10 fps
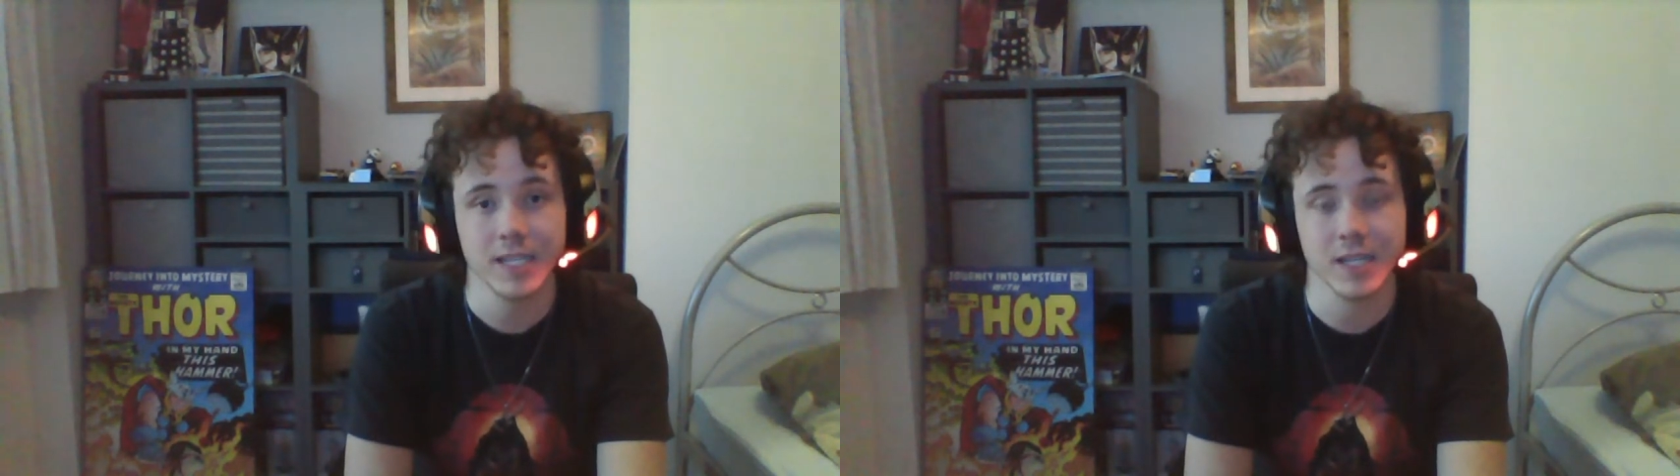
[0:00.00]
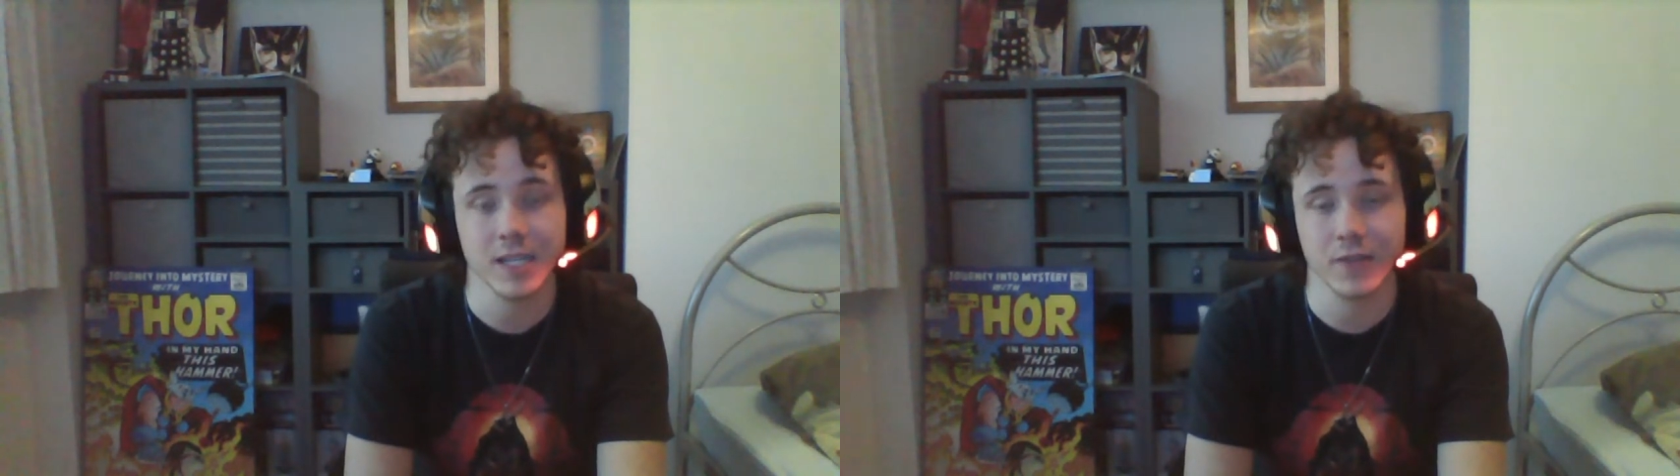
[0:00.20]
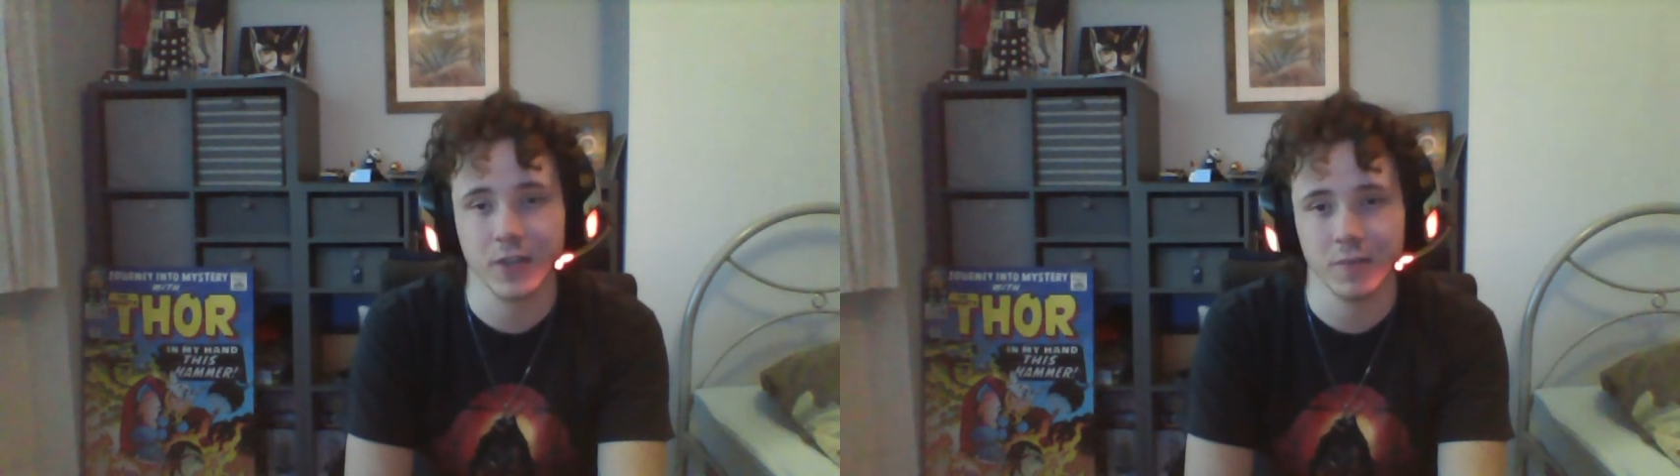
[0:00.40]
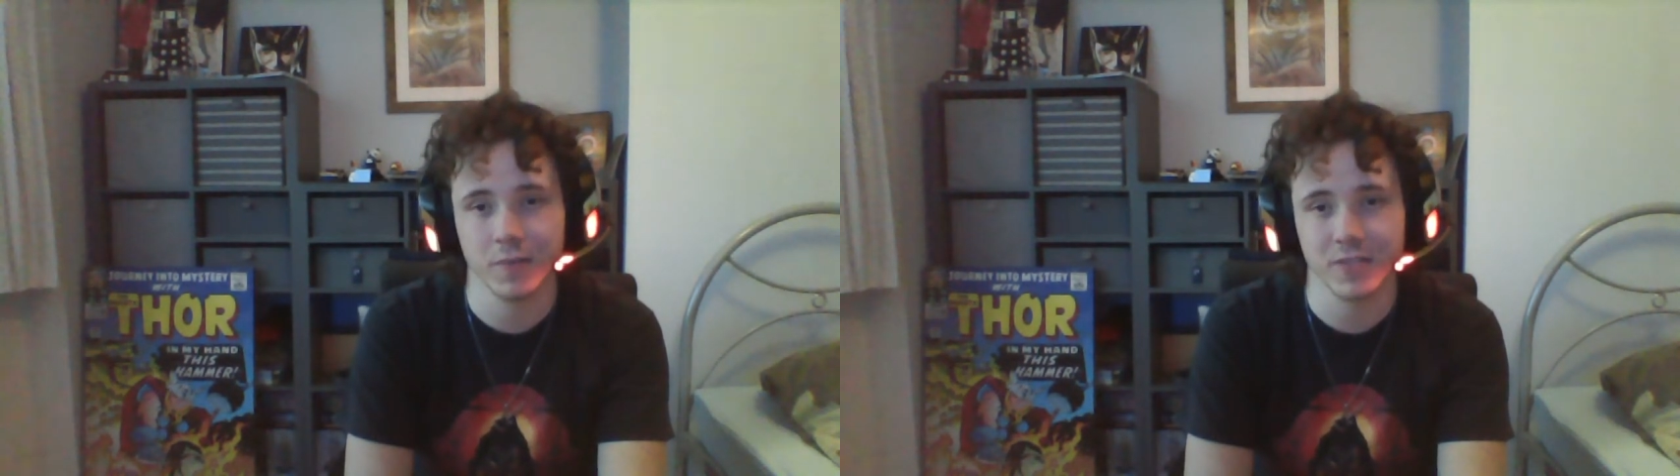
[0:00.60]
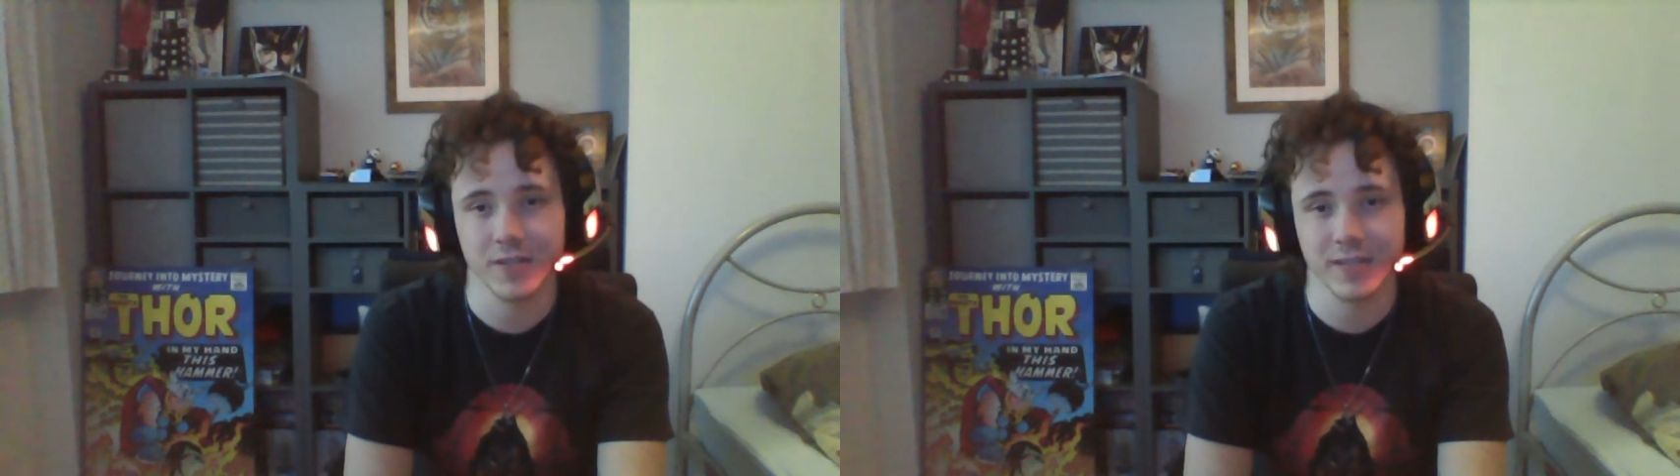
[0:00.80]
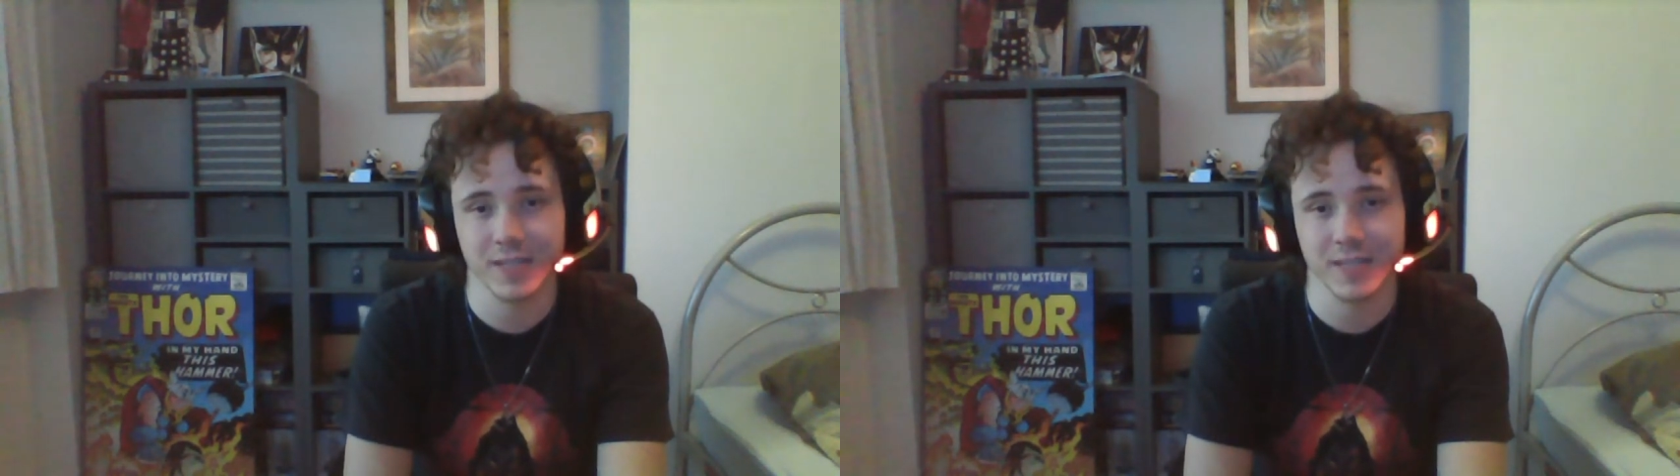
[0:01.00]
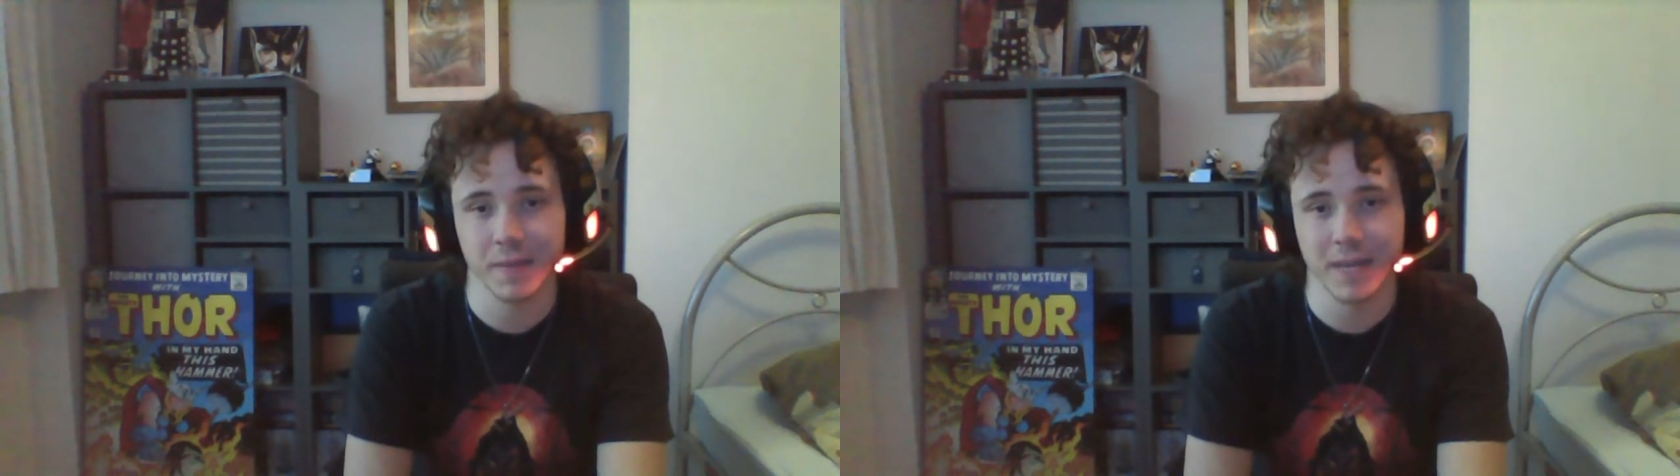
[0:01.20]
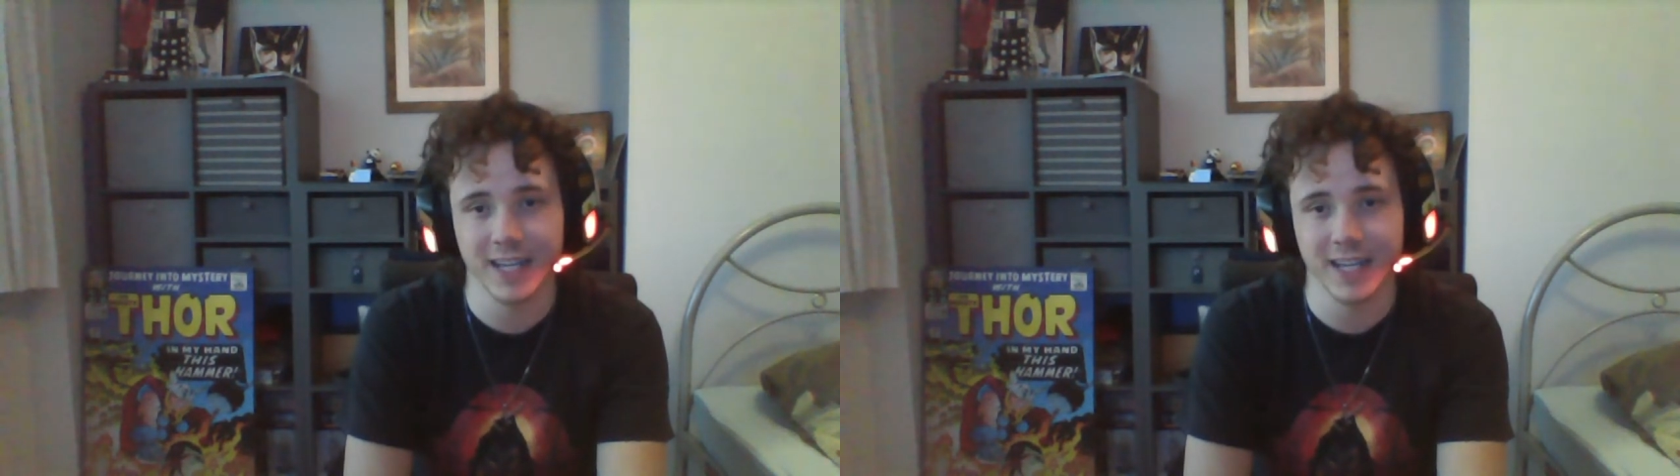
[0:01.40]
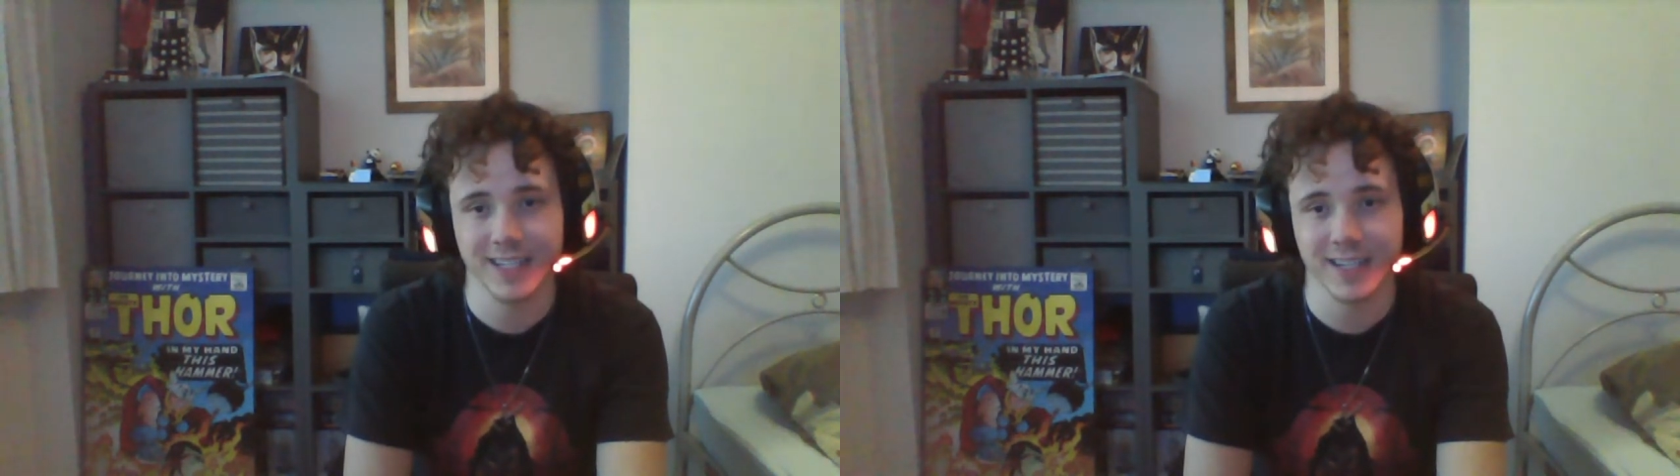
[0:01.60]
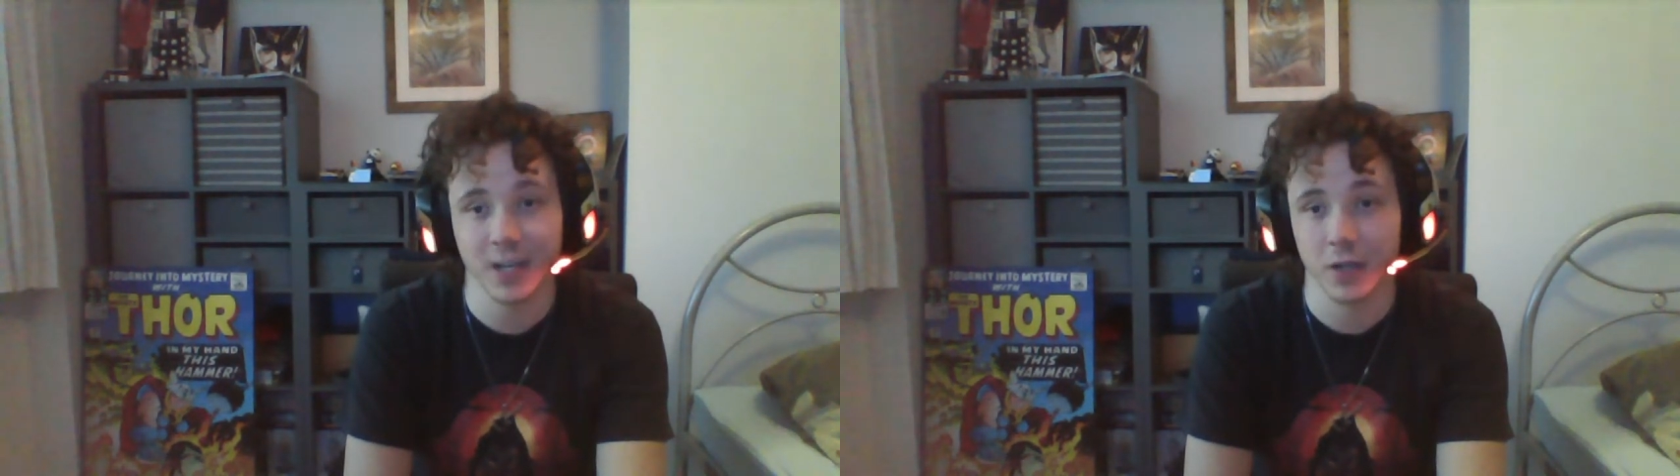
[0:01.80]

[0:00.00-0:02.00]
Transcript: Still a few more series to be made,